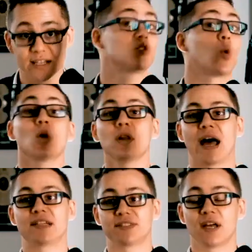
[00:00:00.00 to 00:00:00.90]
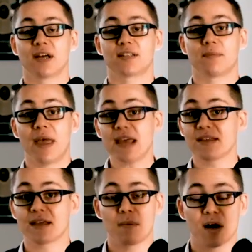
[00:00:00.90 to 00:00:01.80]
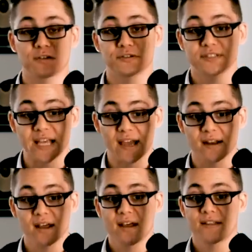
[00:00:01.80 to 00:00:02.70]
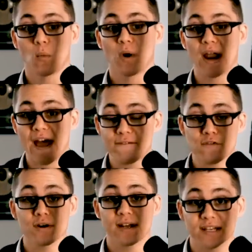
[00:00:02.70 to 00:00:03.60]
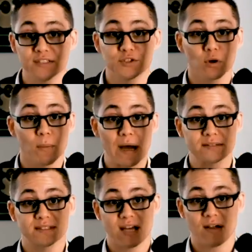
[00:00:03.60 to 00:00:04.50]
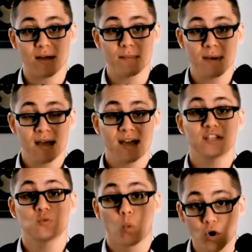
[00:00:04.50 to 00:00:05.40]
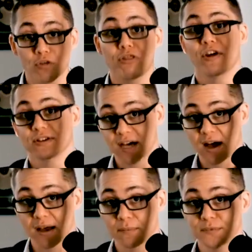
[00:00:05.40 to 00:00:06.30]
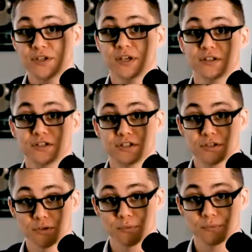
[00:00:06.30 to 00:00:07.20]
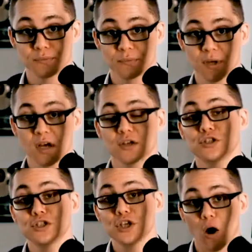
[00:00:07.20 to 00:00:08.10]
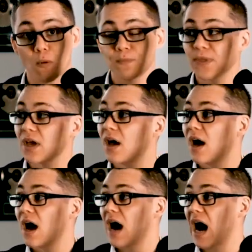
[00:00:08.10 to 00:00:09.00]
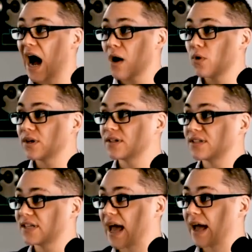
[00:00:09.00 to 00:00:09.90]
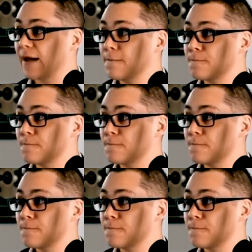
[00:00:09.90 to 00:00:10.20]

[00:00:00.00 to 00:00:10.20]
or less to make them understand that whatever it is you're about to tell them is worth their time to consume. So I wouldn't say